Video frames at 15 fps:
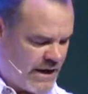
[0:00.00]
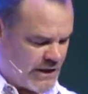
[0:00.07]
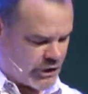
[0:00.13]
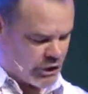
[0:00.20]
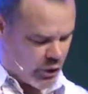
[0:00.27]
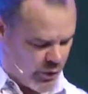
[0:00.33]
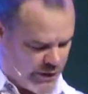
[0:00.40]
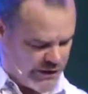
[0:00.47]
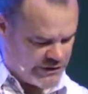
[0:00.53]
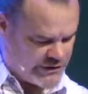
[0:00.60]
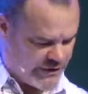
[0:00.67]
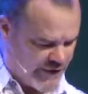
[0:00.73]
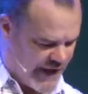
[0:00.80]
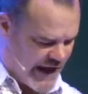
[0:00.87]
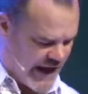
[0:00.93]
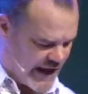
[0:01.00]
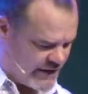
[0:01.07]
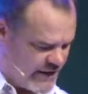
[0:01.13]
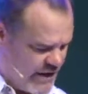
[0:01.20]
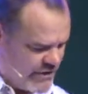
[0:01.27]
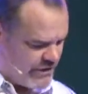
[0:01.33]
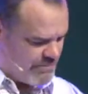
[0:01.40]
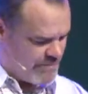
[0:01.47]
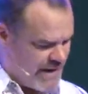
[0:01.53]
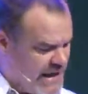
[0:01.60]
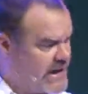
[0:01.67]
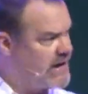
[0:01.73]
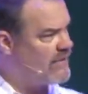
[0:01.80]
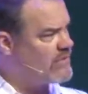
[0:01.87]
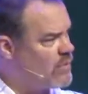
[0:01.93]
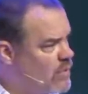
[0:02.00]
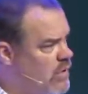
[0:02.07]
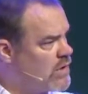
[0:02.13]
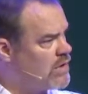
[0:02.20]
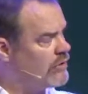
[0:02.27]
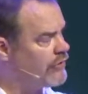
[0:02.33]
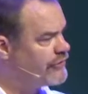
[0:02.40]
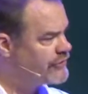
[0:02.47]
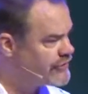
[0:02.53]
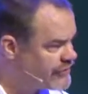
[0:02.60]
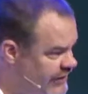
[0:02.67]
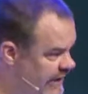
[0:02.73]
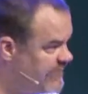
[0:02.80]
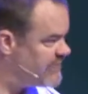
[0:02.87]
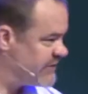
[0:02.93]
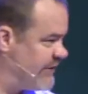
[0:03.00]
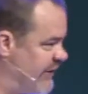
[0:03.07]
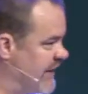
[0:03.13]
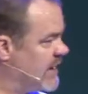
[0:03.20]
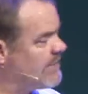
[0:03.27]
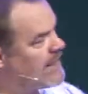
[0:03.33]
and according to that, the maker of the world seems to think